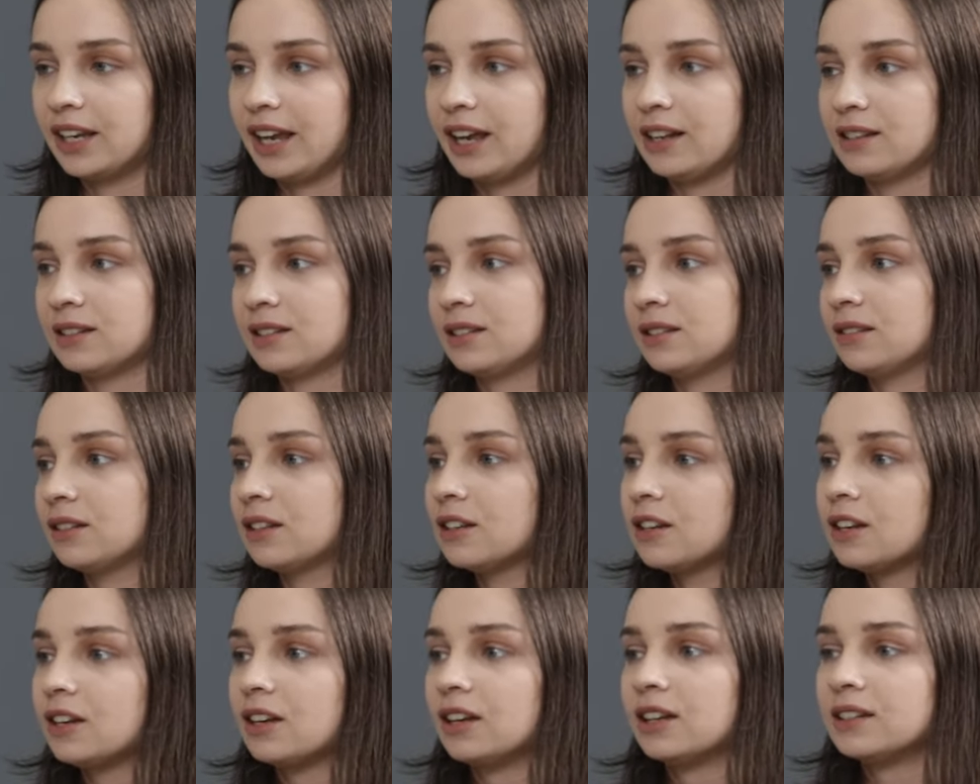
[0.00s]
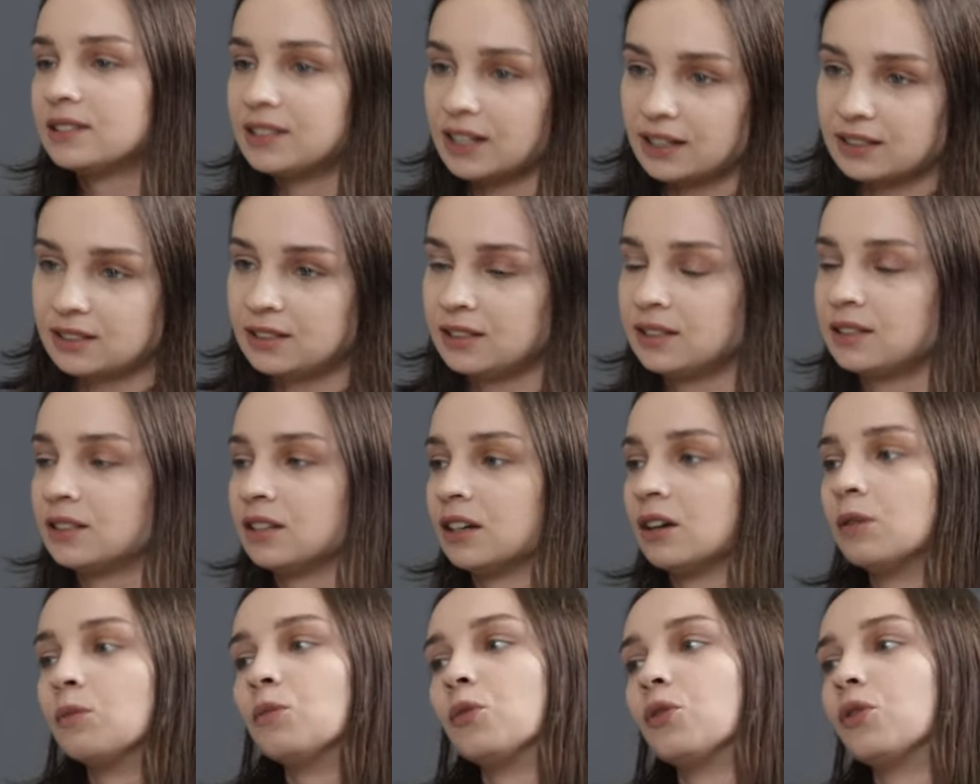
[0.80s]
against
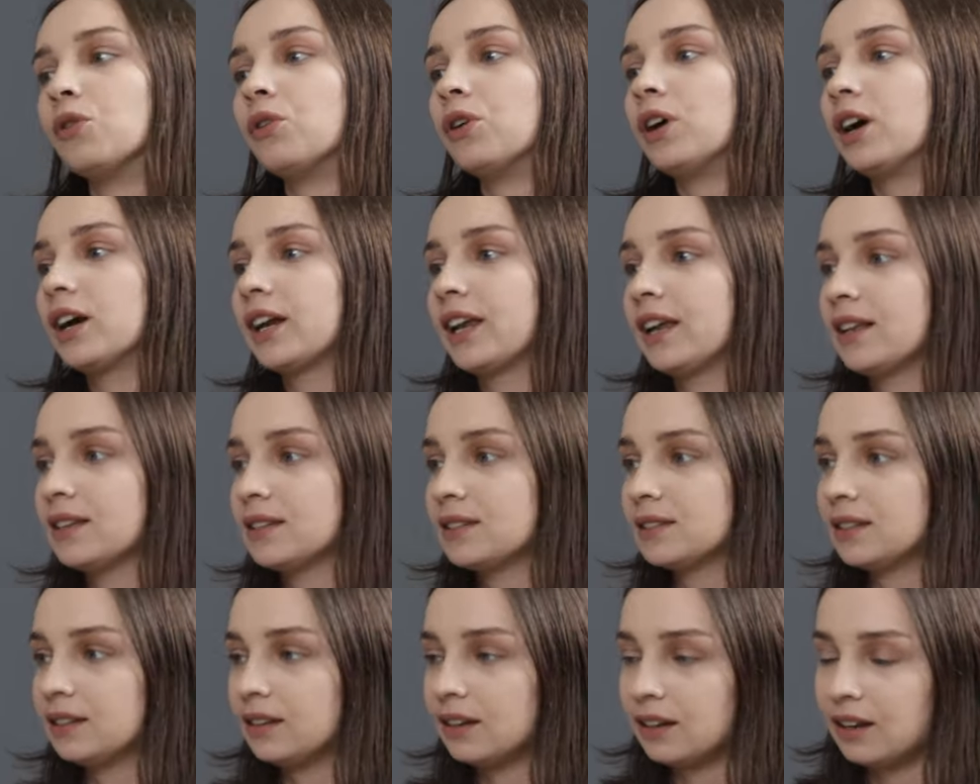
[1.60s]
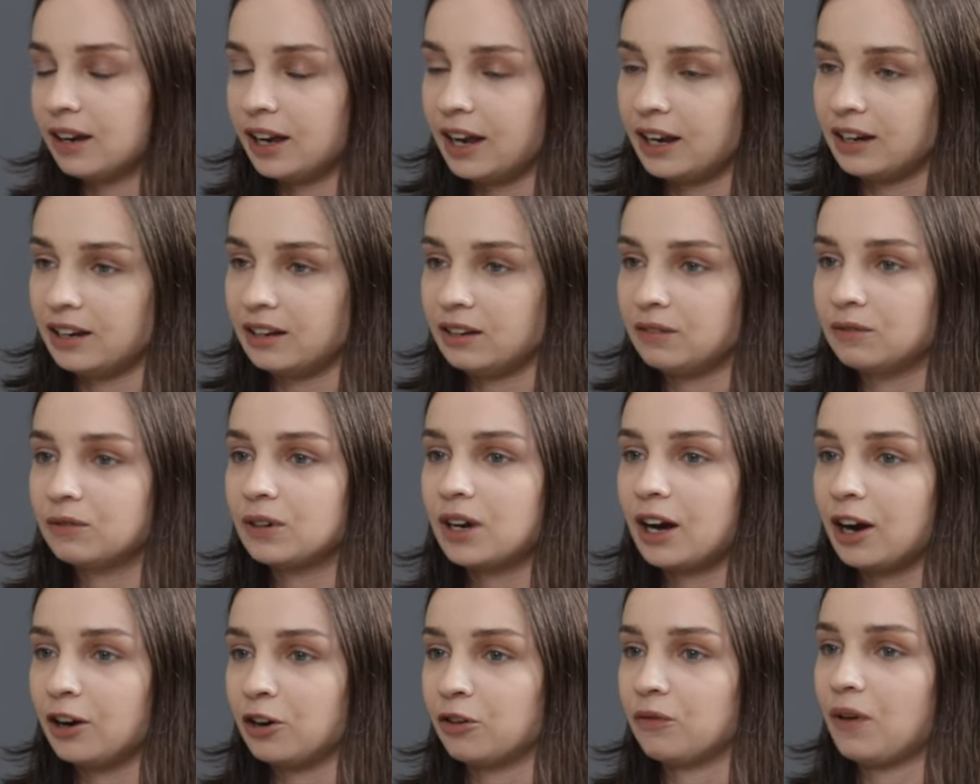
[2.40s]
sexism or against uh, any
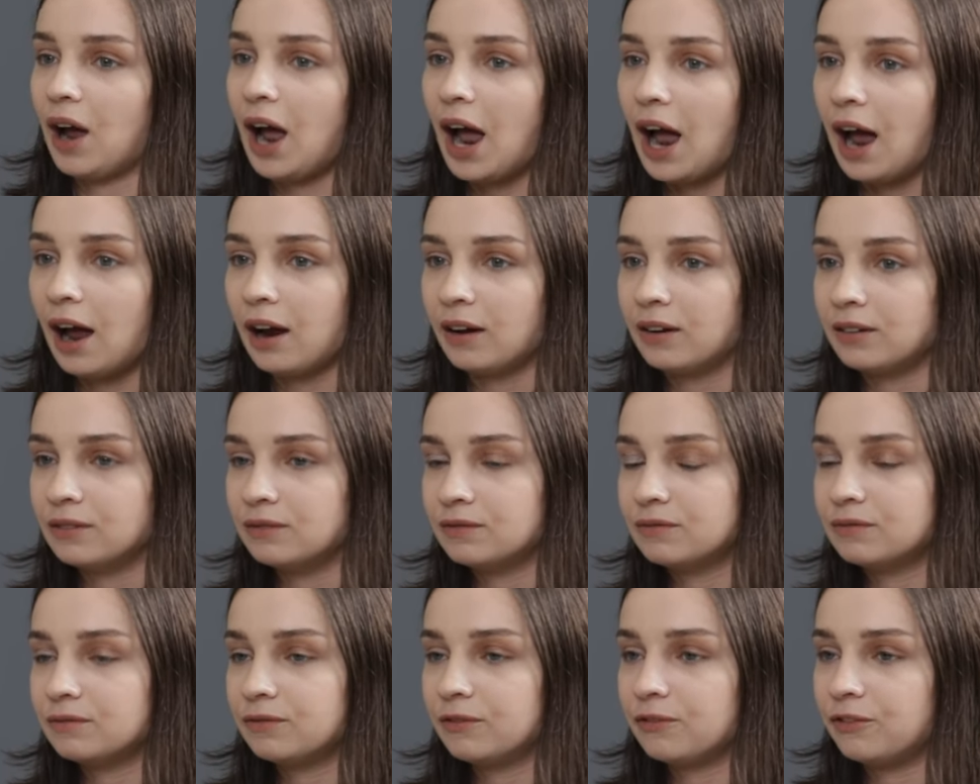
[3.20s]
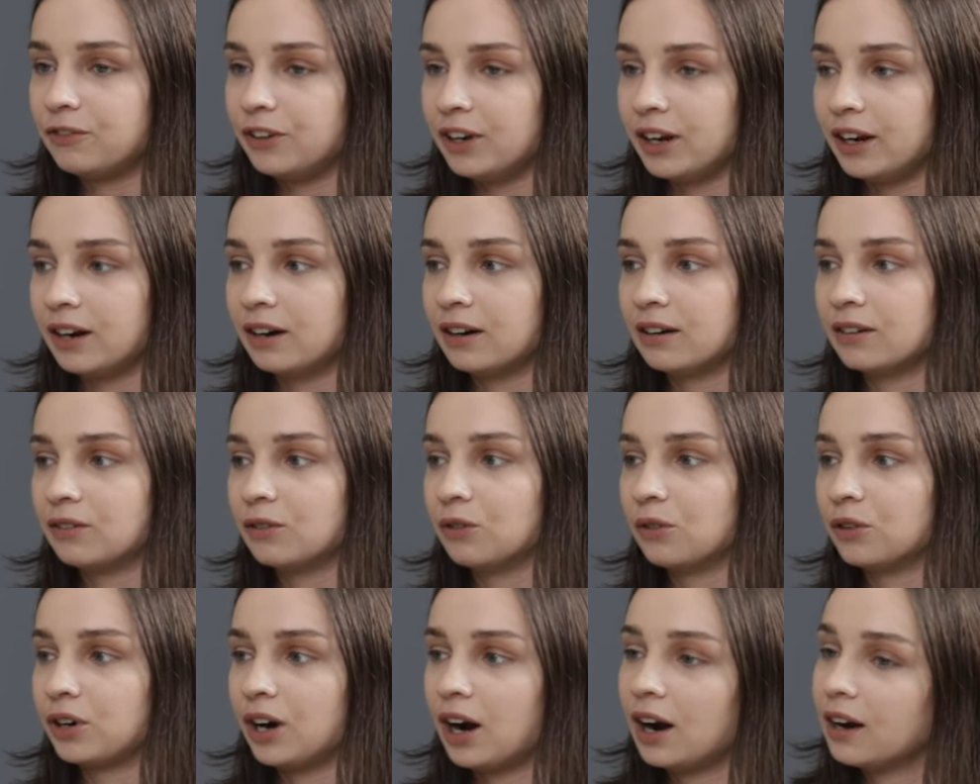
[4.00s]
kind of unfair
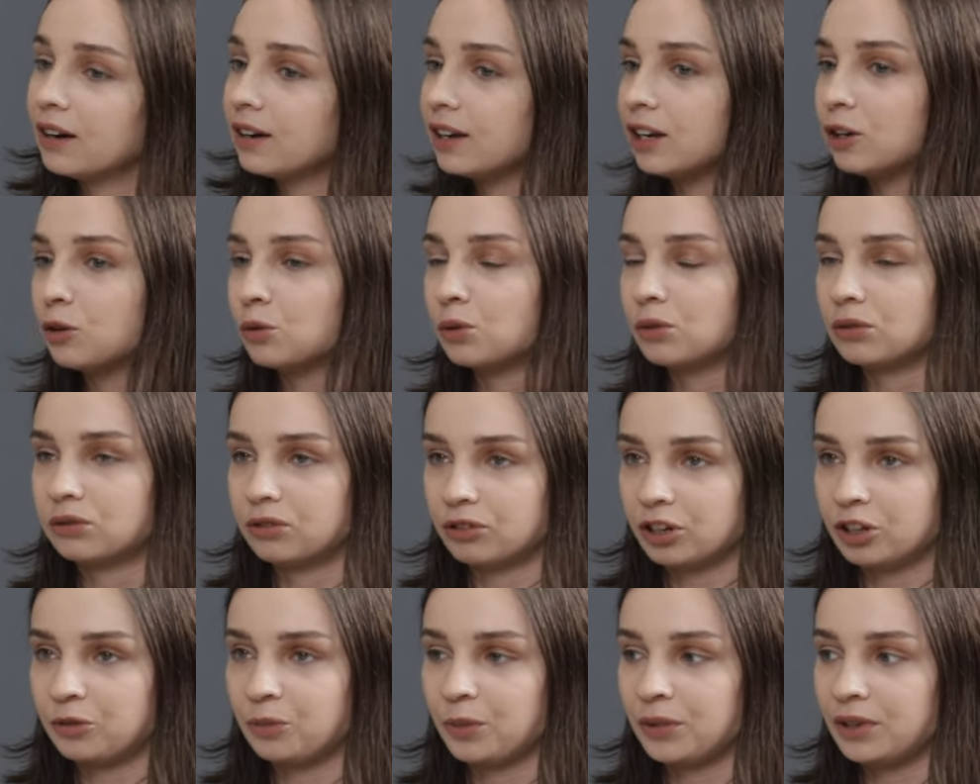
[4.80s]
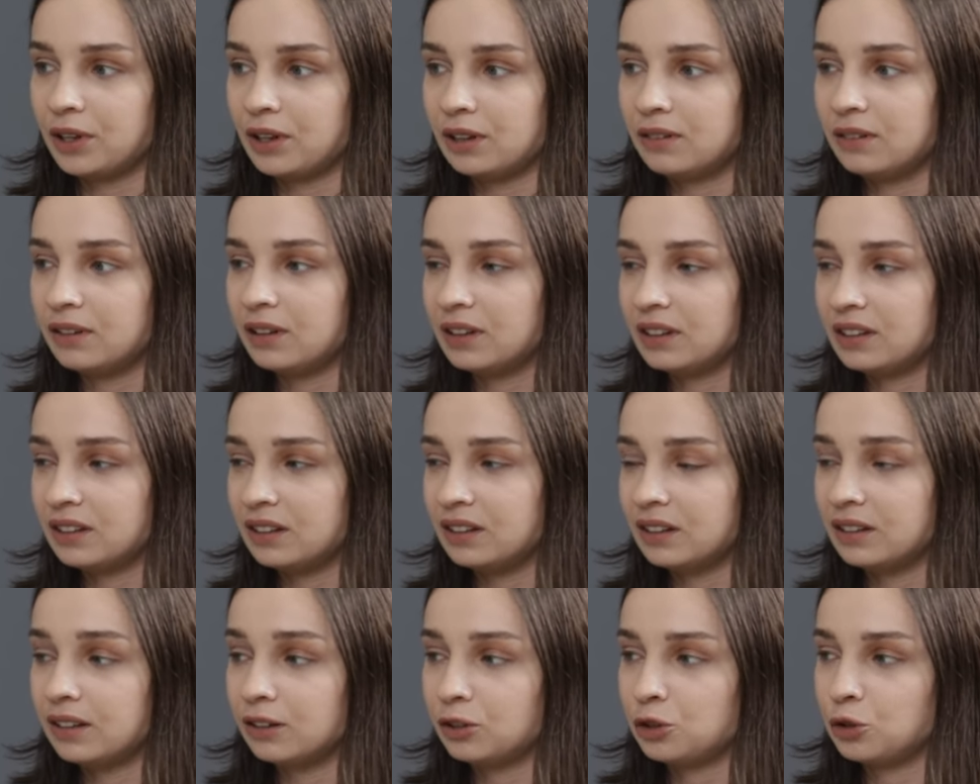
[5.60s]
or unequal treatment
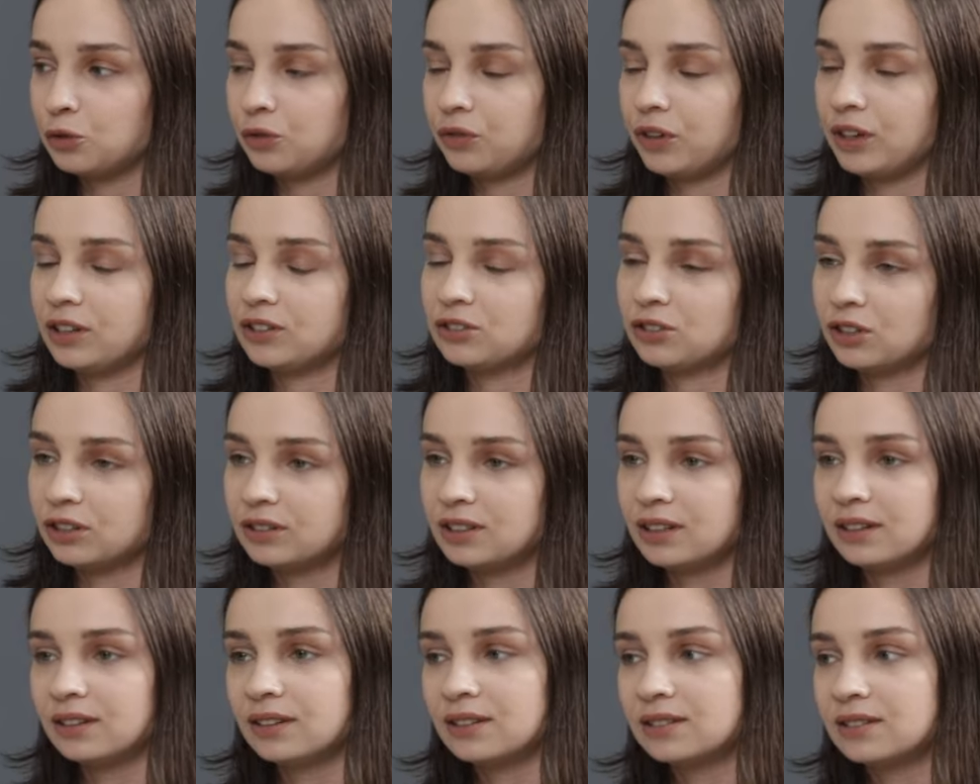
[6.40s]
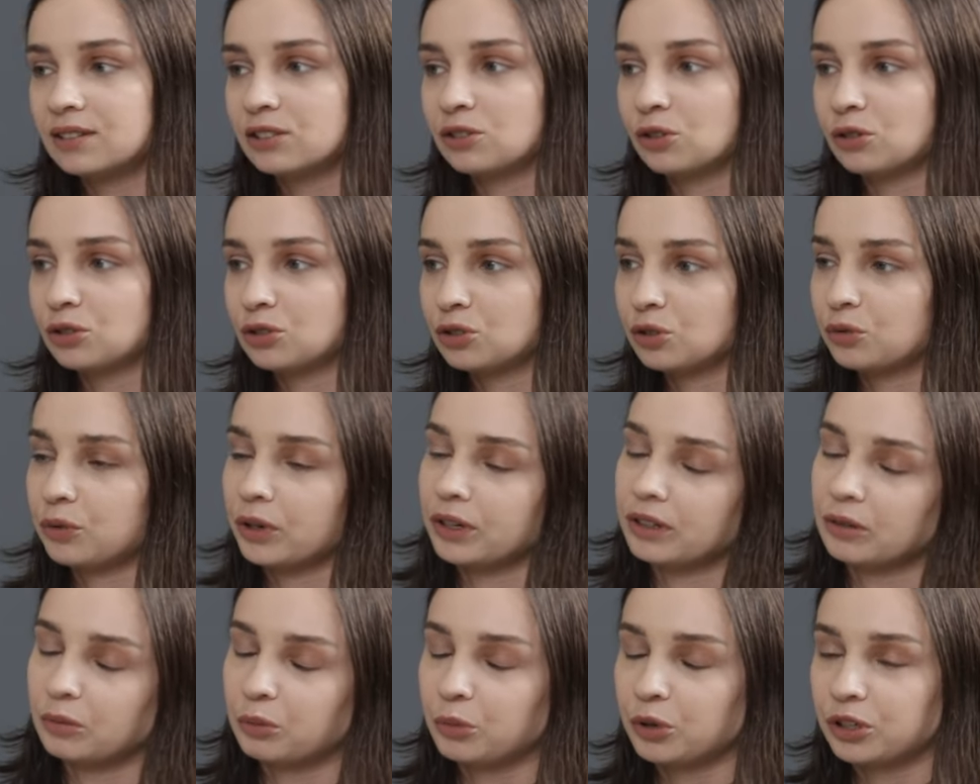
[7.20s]
that, you face. So I think this is also
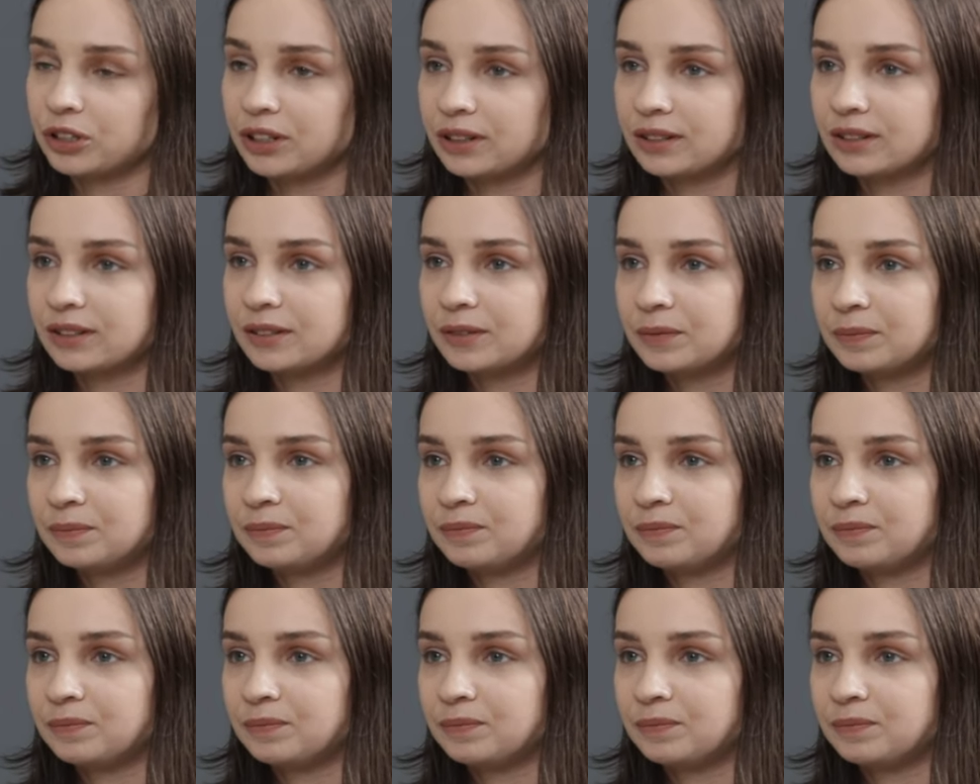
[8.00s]
quite important.